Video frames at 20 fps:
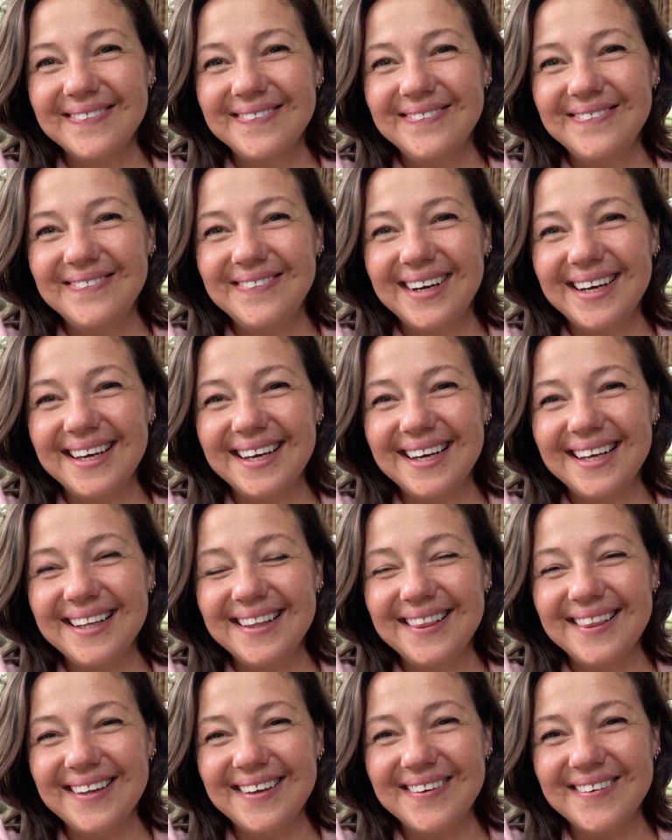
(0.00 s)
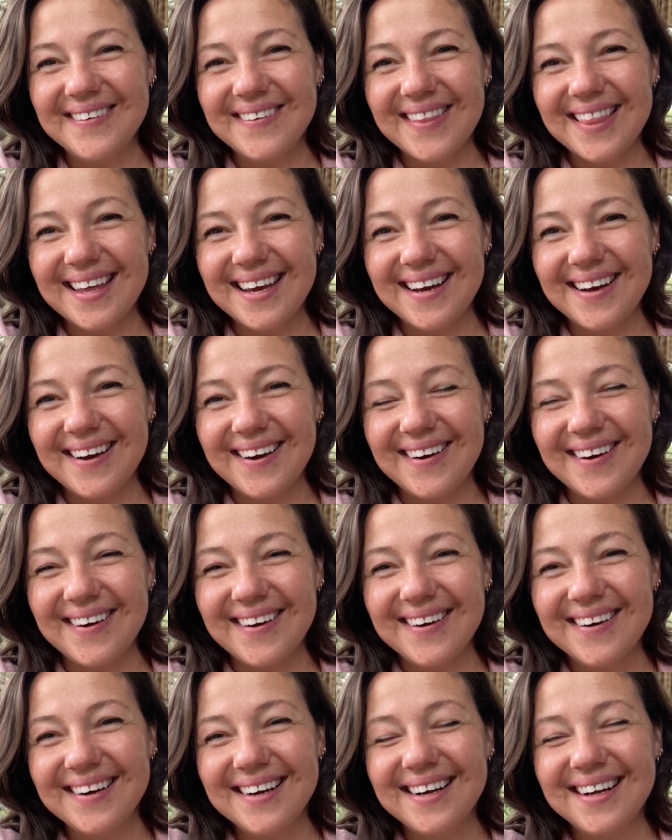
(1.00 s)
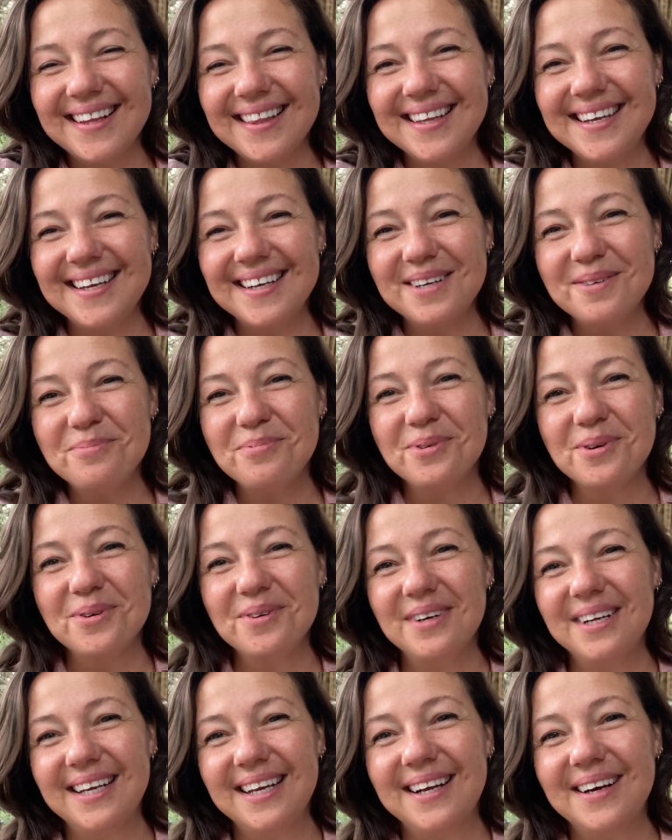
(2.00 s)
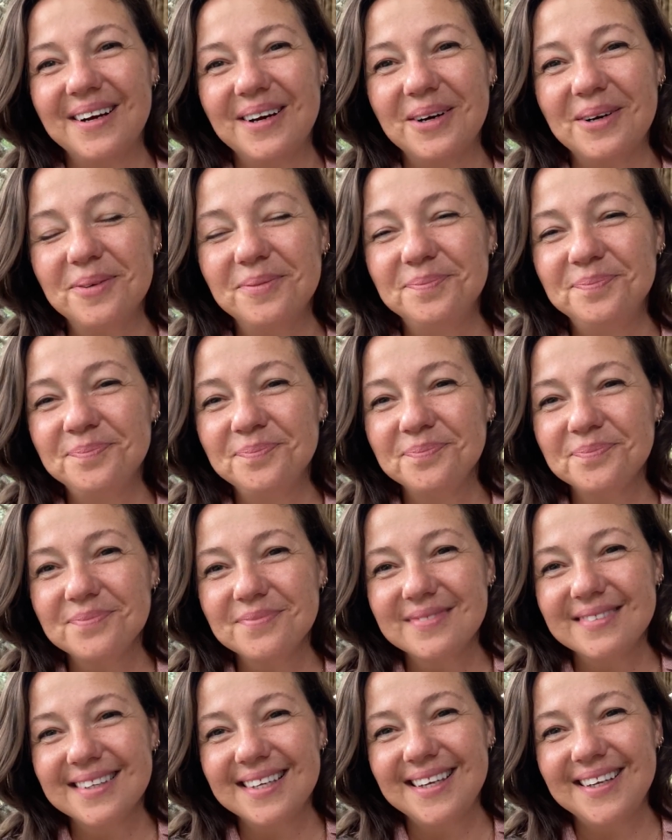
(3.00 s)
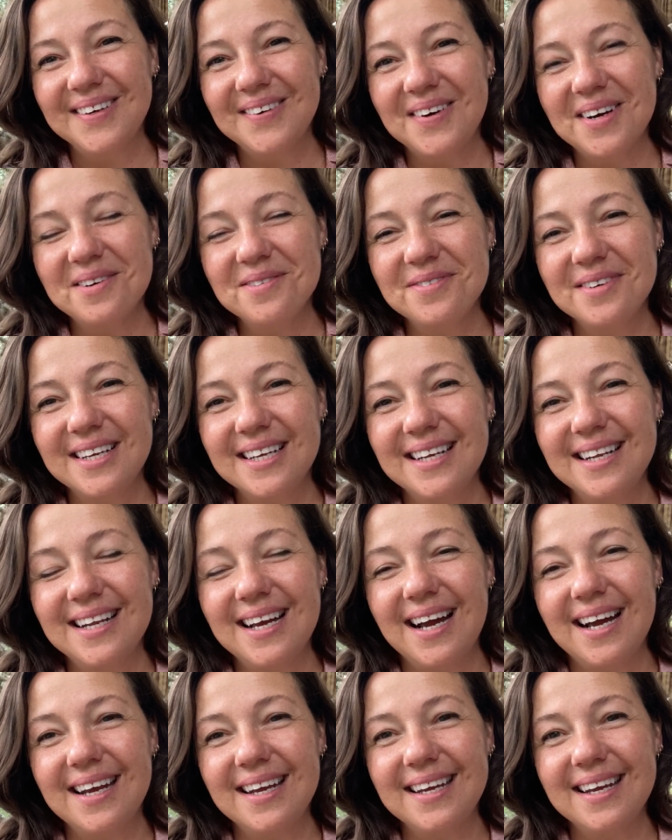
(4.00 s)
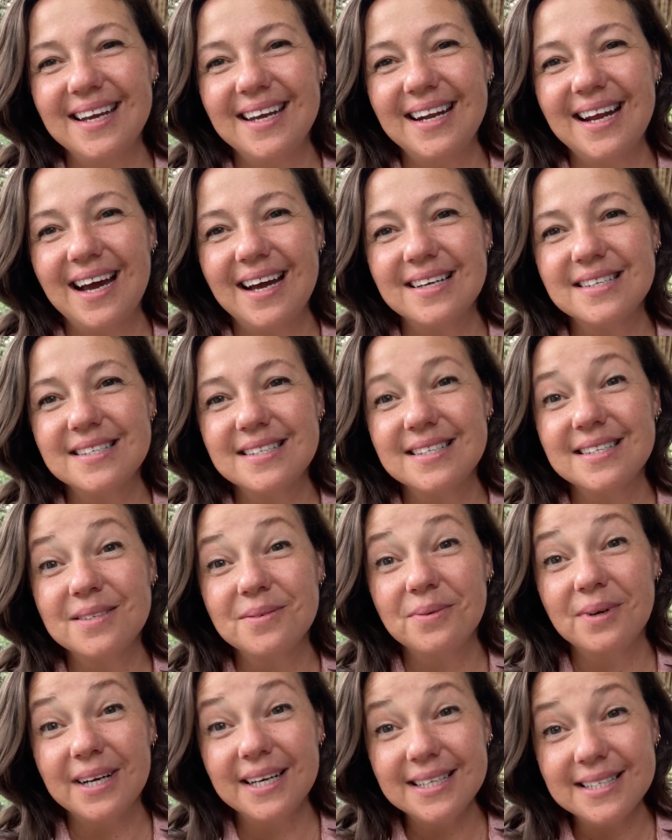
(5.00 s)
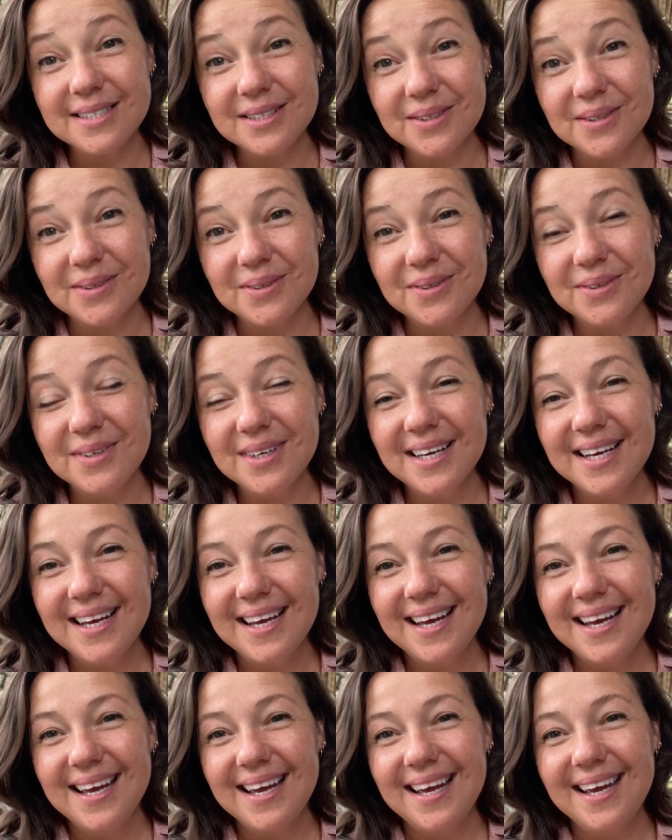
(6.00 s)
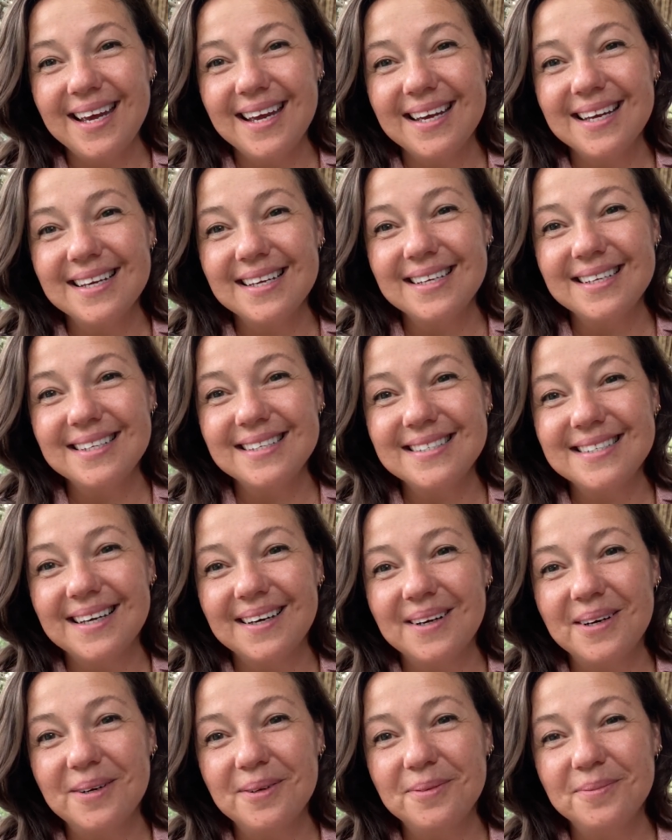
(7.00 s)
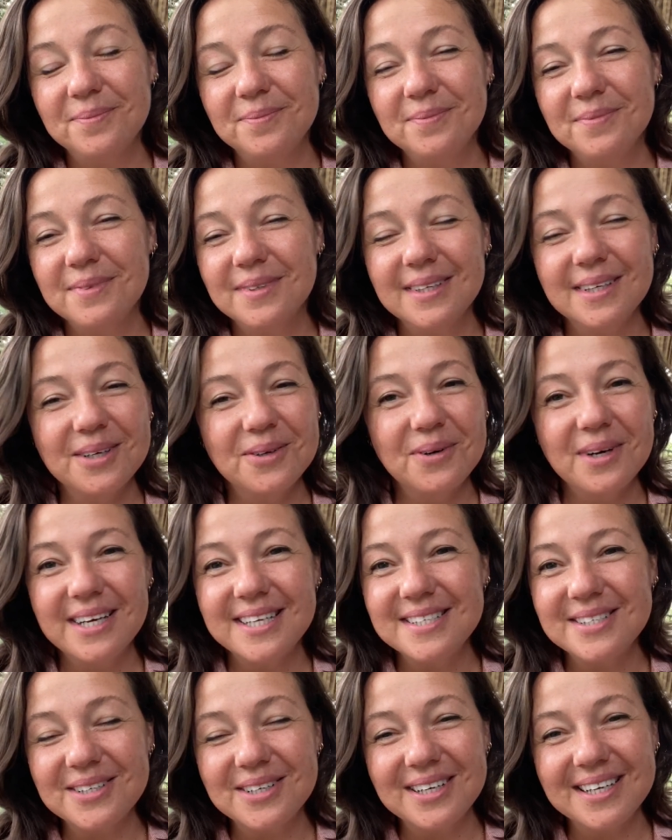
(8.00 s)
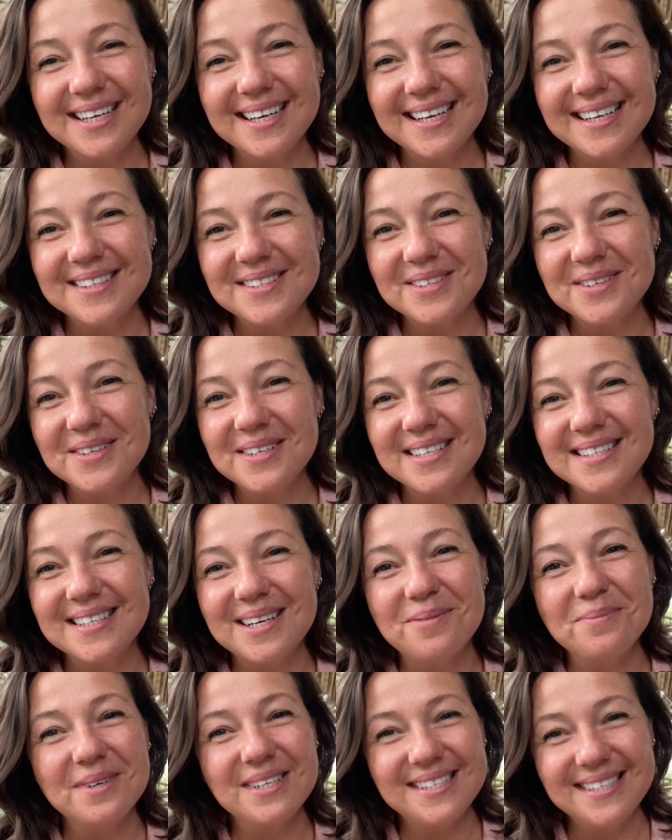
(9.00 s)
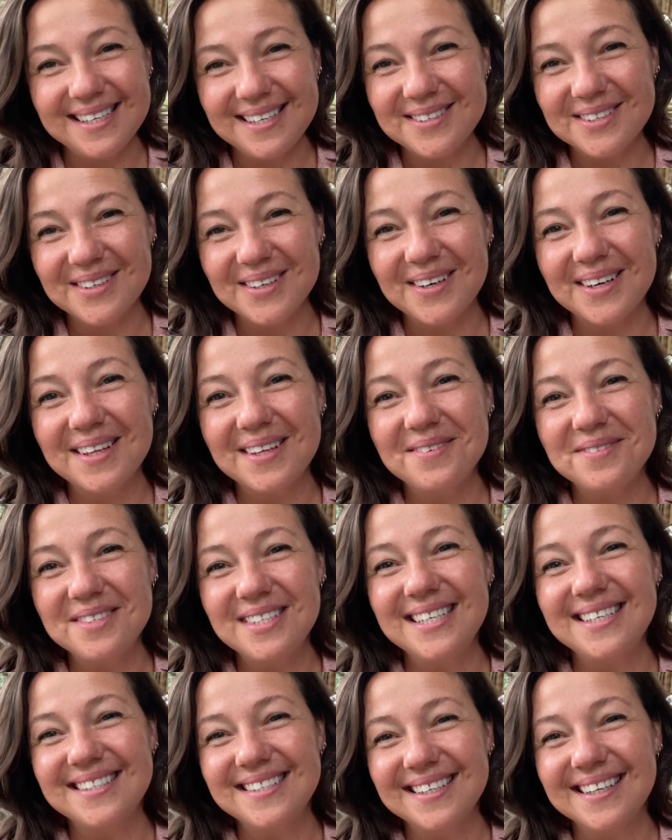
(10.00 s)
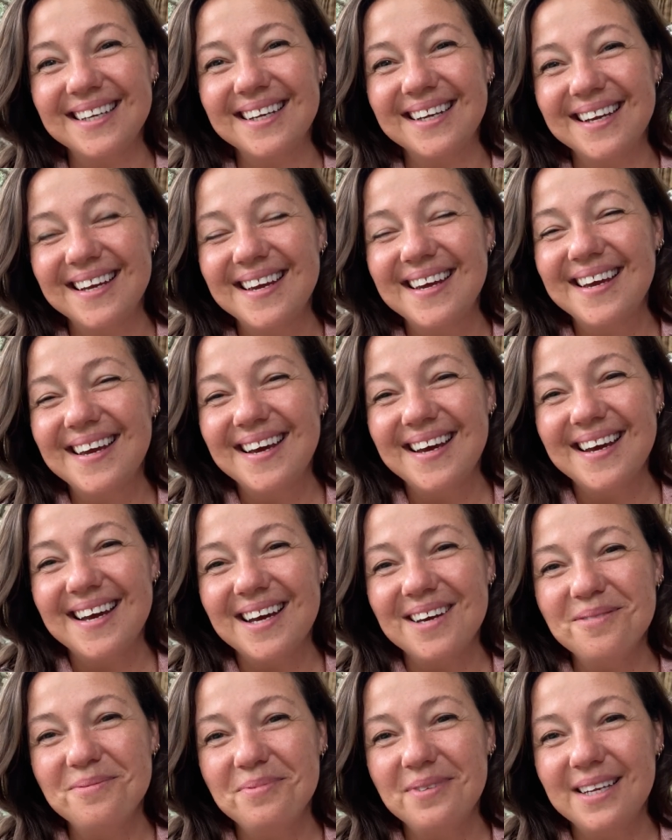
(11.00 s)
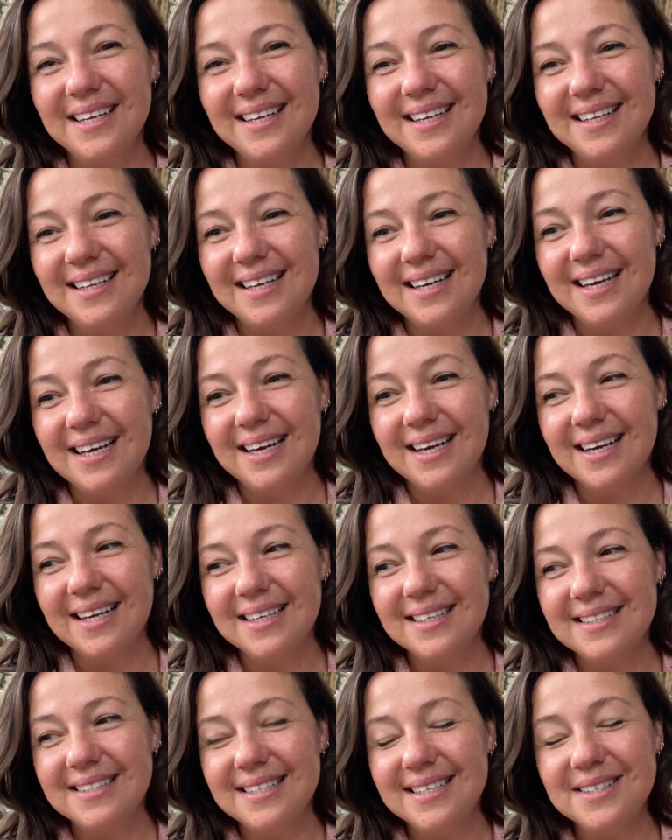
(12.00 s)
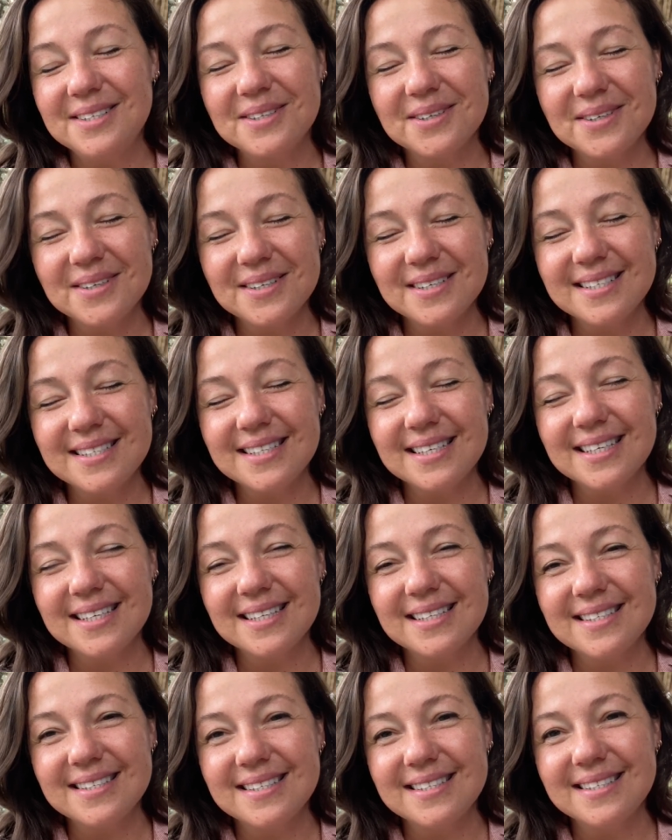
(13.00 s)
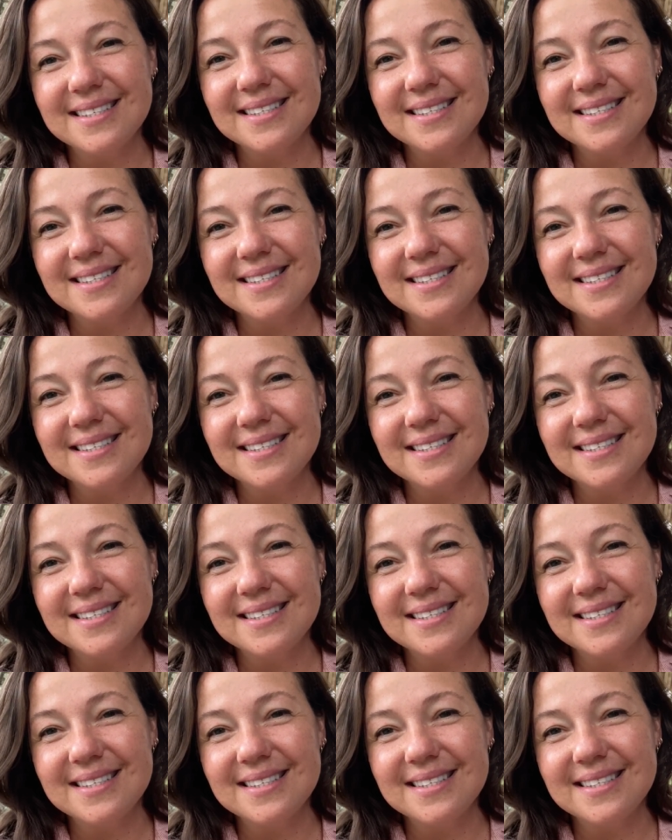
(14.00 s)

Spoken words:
Well, hello there. Alina Pruitt here. You know, often I get asked what I do, and the quick and dirty answer is I'm a teacher. I love teaching. I've been a teacher since